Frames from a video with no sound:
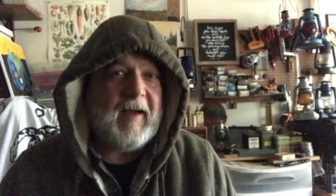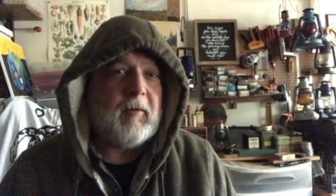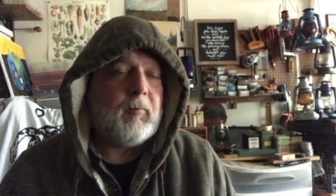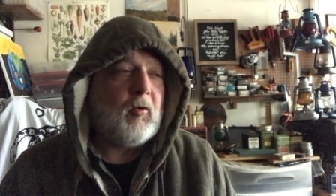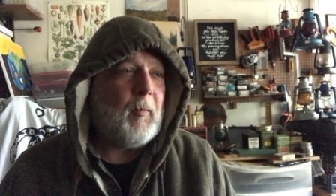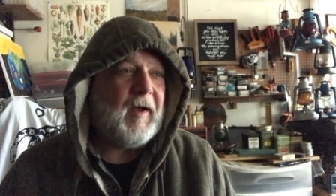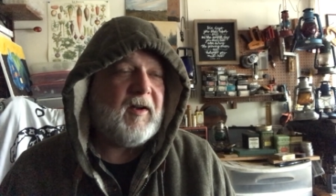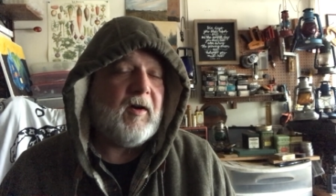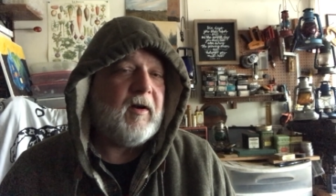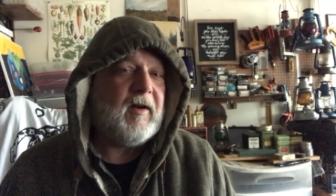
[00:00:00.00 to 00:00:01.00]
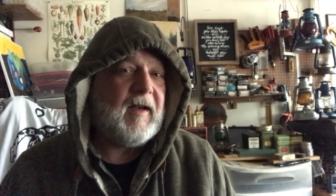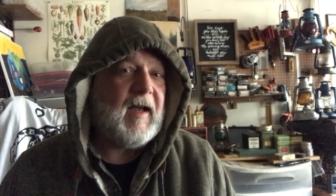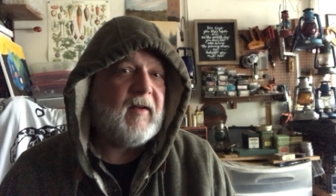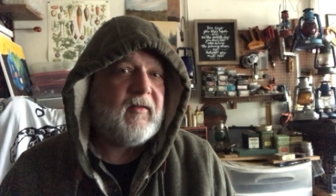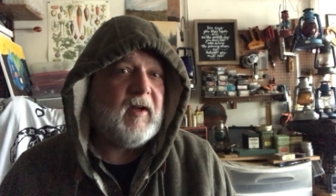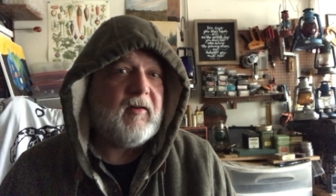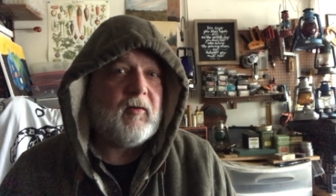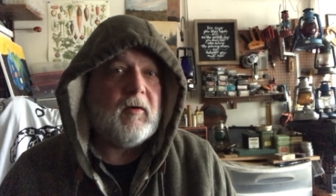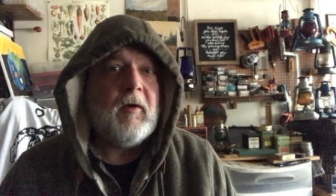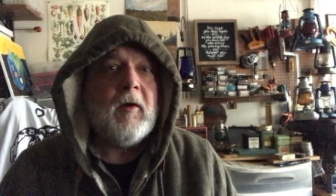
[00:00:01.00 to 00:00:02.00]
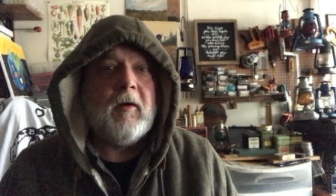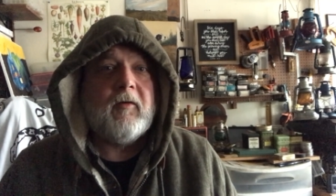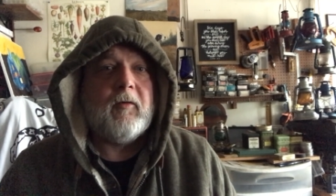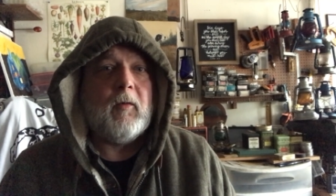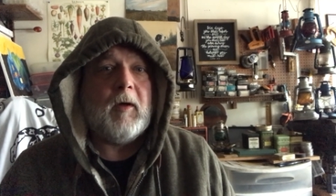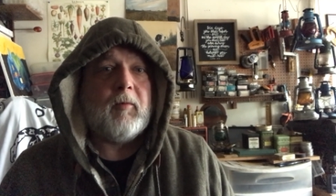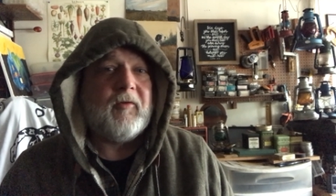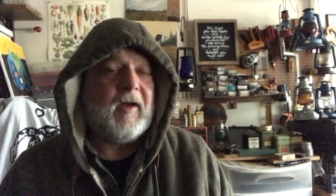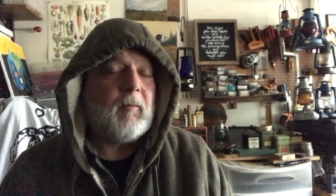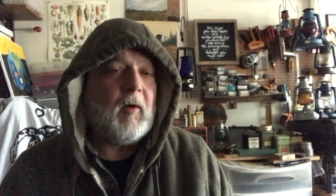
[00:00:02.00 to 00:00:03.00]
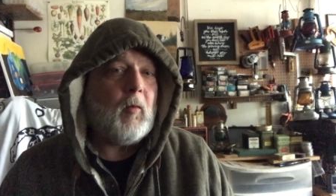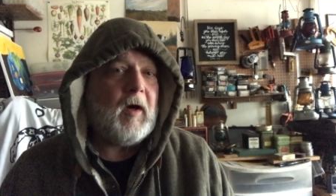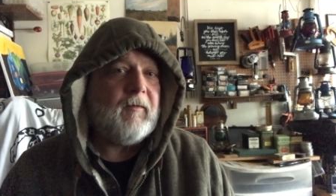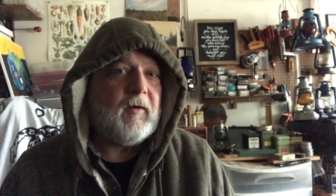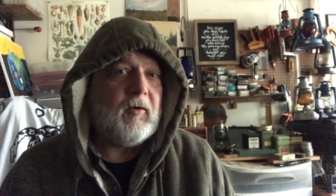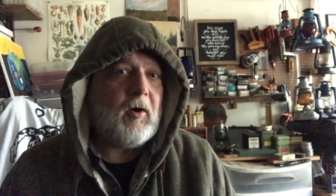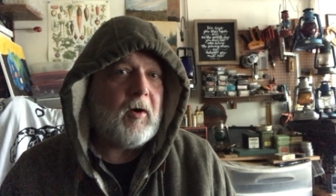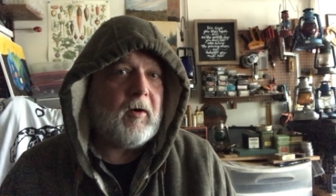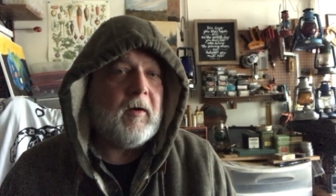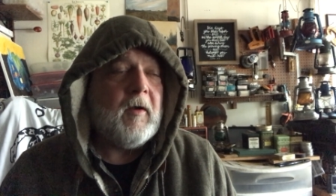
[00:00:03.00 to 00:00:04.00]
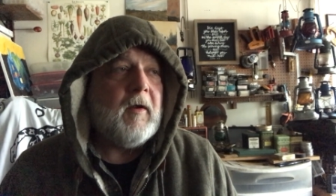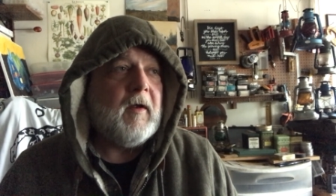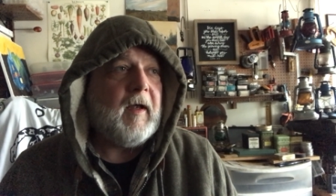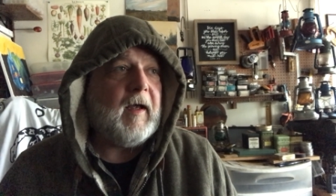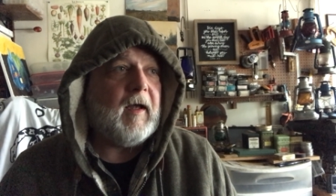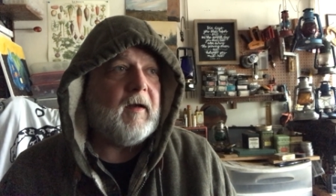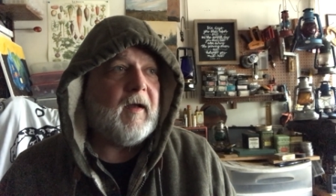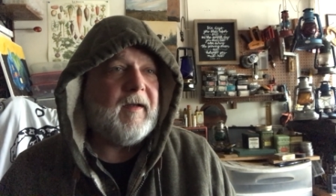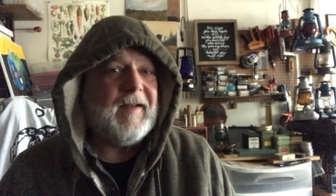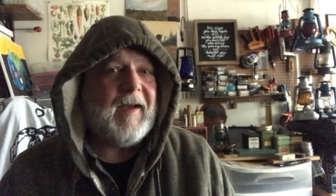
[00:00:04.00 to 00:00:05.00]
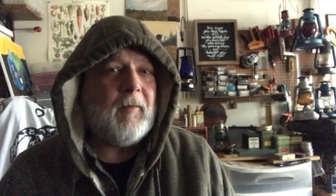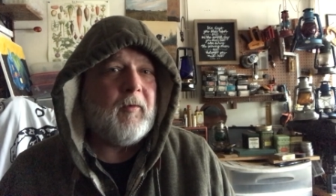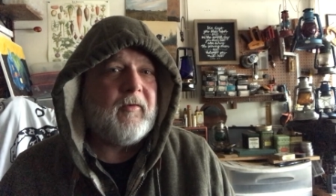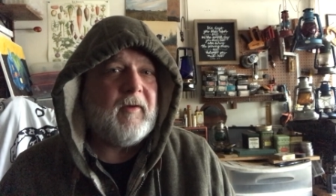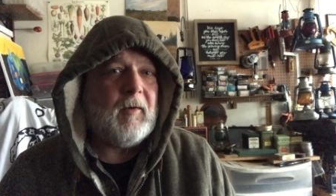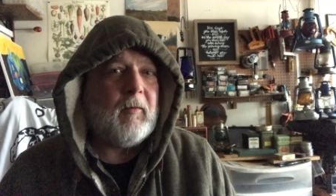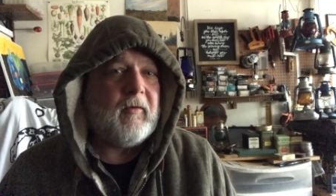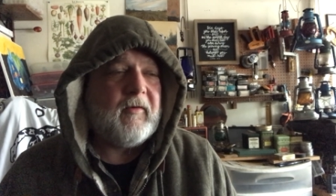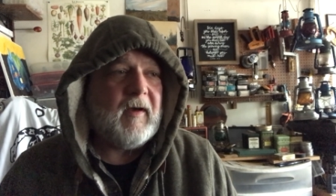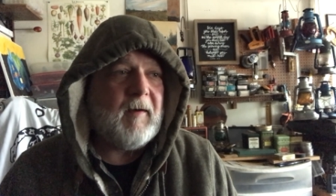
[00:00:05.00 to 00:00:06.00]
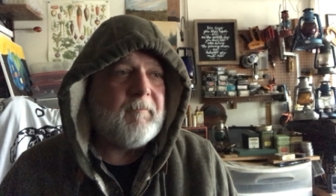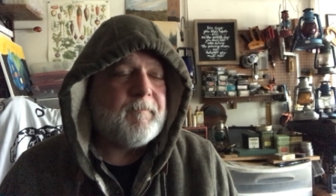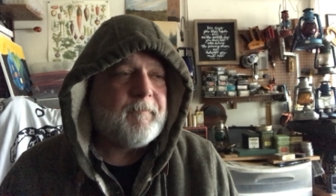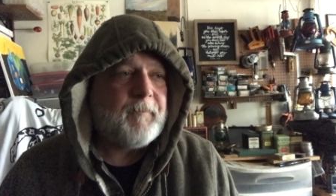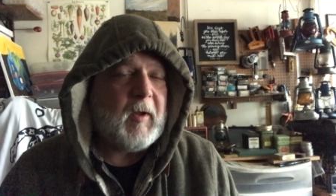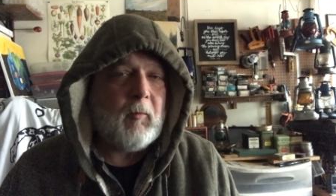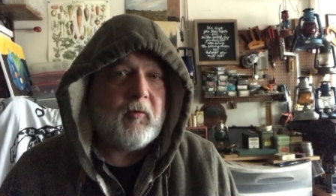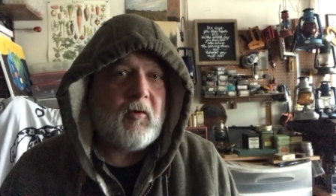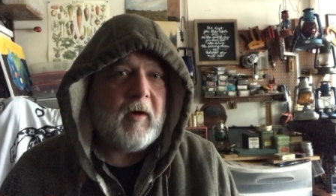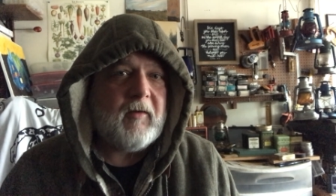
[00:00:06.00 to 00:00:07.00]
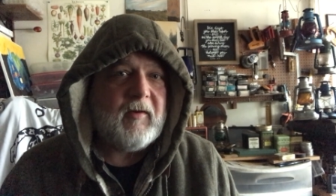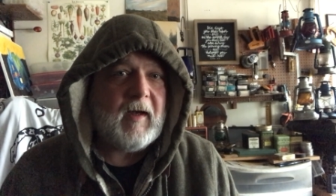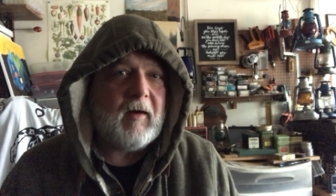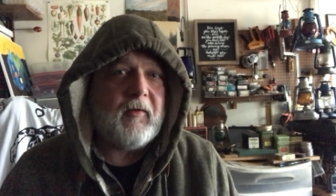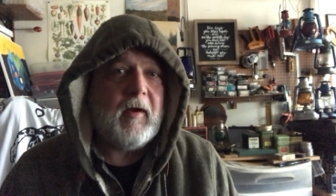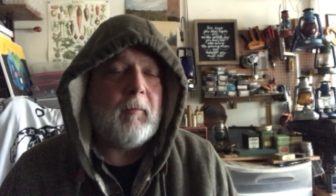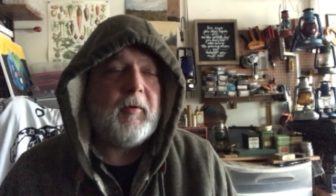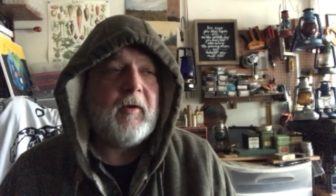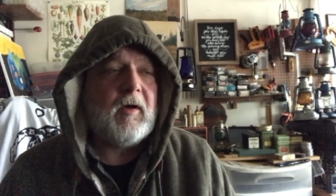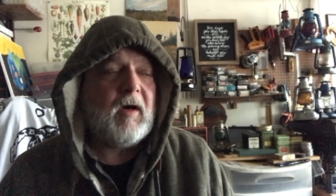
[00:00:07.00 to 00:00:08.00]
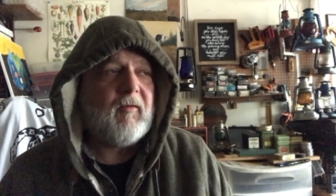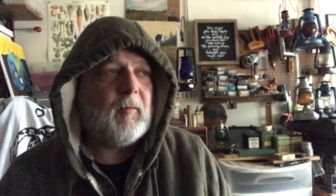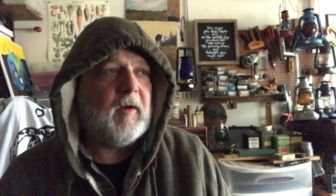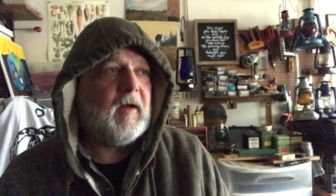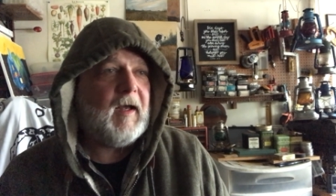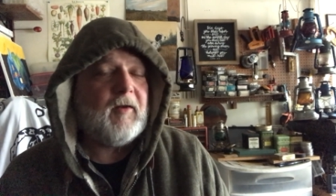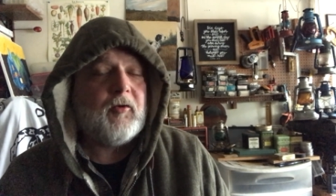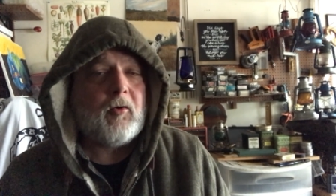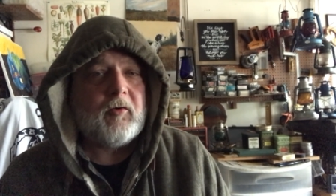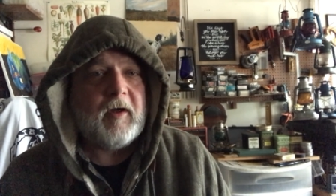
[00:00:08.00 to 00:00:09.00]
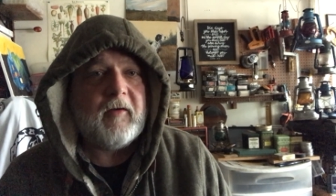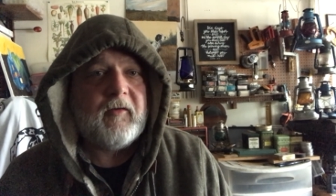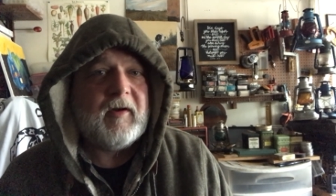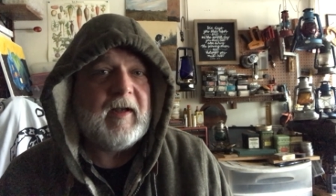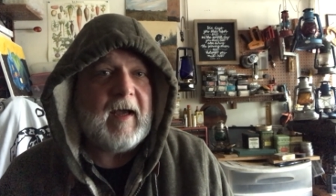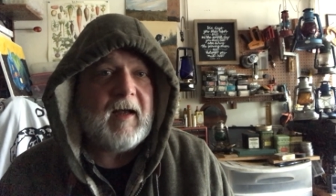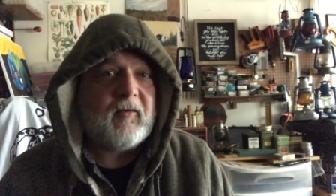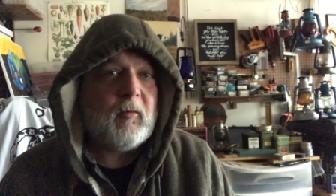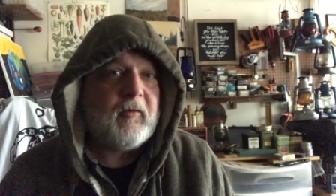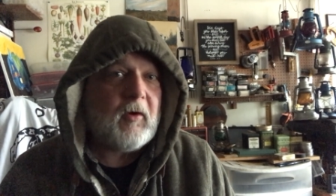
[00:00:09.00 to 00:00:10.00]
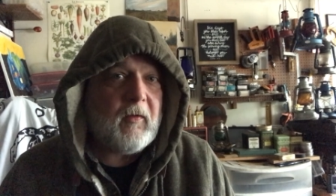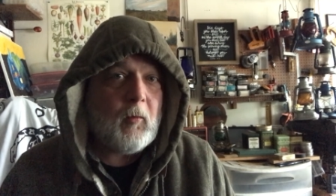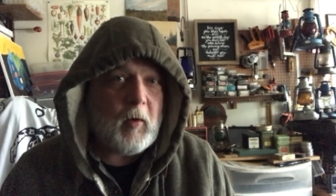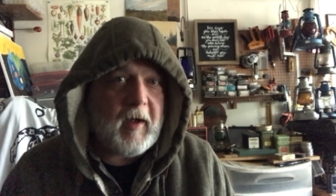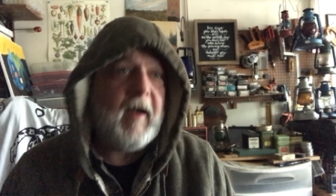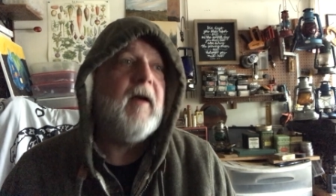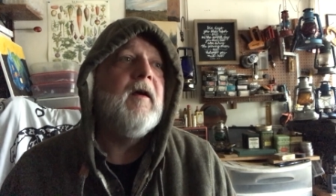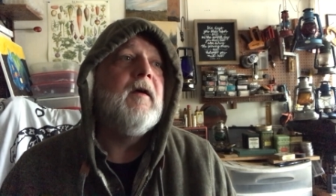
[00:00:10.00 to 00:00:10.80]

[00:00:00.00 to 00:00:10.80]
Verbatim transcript: had to pull my gun at a gas station to uh, protect my wife and daughter. And uh, yeah, it was, it was, um, it was crazy out there, but the government had told us that gas was on the way.